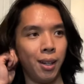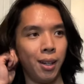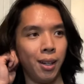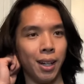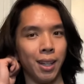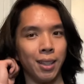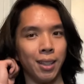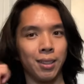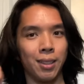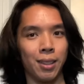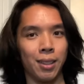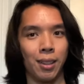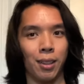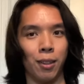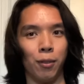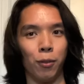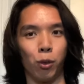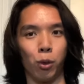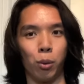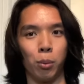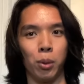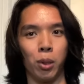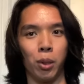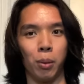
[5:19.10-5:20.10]
it's going to
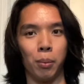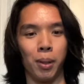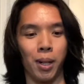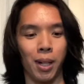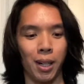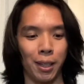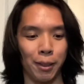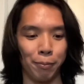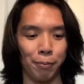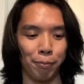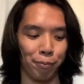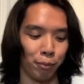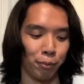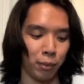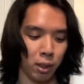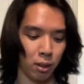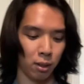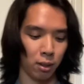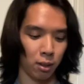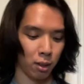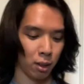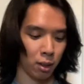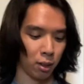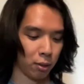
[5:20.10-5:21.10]
conform to your body.
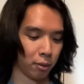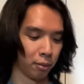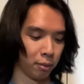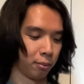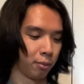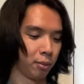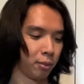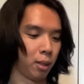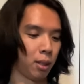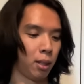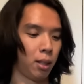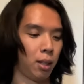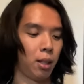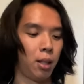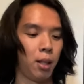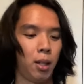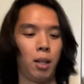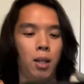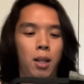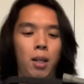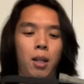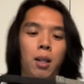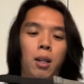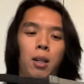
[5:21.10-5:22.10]
So
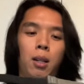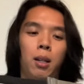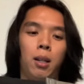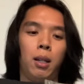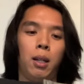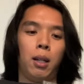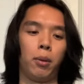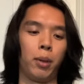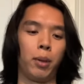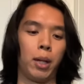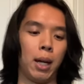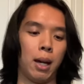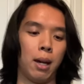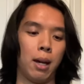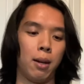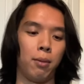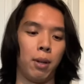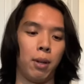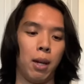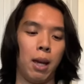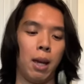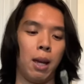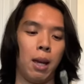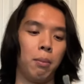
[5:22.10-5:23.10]
here we have
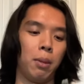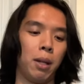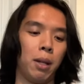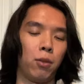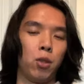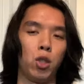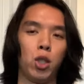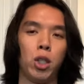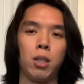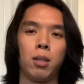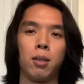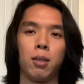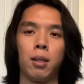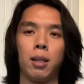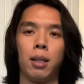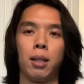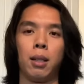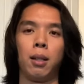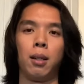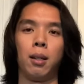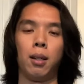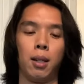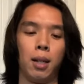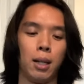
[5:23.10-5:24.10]
a BFG sling.
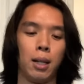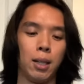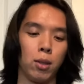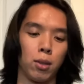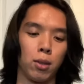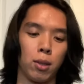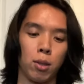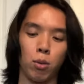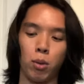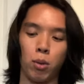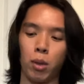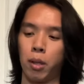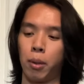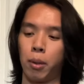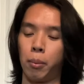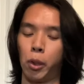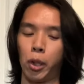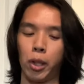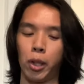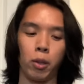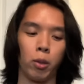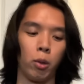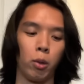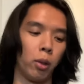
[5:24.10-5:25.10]
I used this one in the
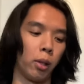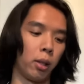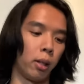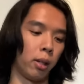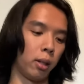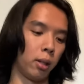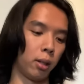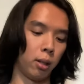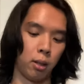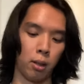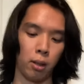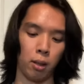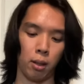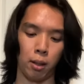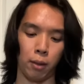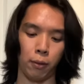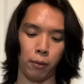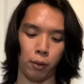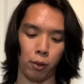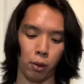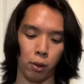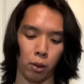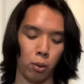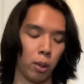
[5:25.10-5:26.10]
Marine Corps
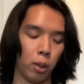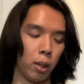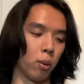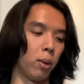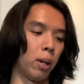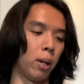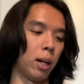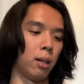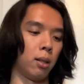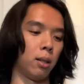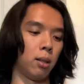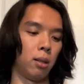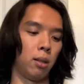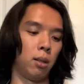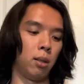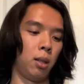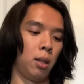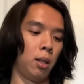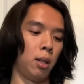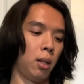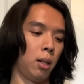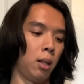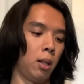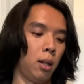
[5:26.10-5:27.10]
for quite a while.
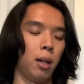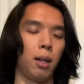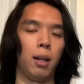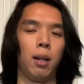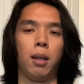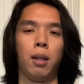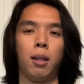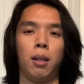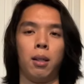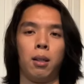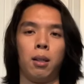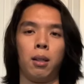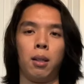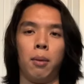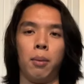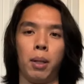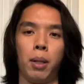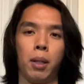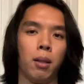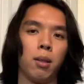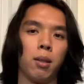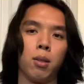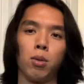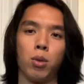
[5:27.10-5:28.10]
And I mean,
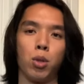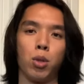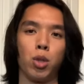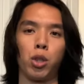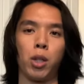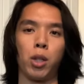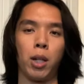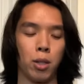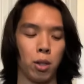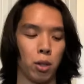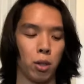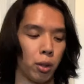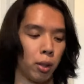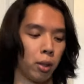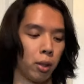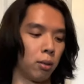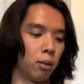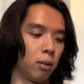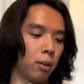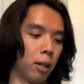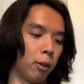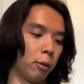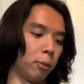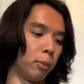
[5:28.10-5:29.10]
this one's tried and true.
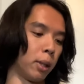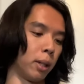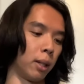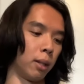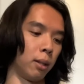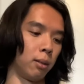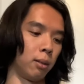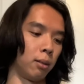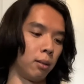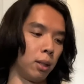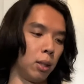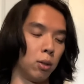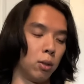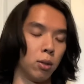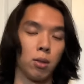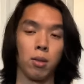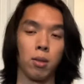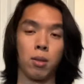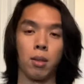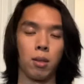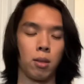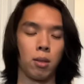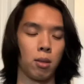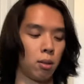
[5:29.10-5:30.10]
Everybody uses
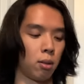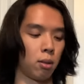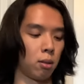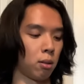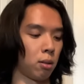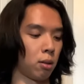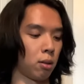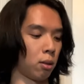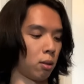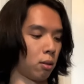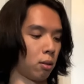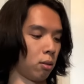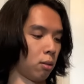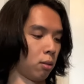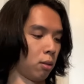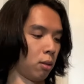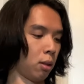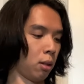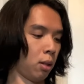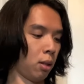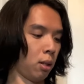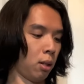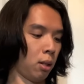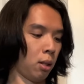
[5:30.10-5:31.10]
this. So
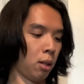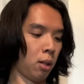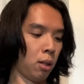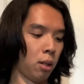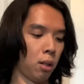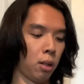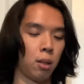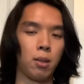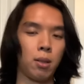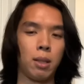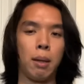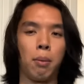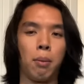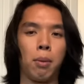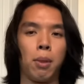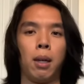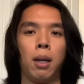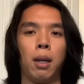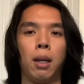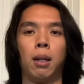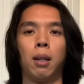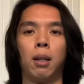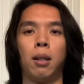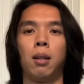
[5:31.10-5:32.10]
same
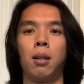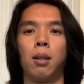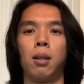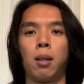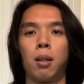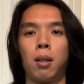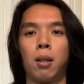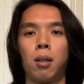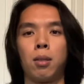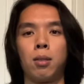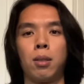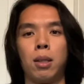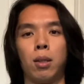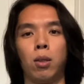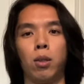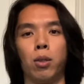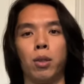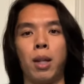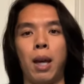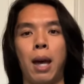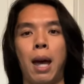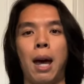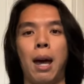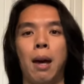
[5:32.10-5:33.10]
thing, single
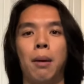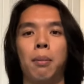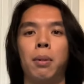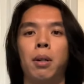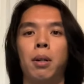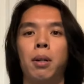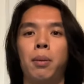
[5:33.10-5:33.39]
tab,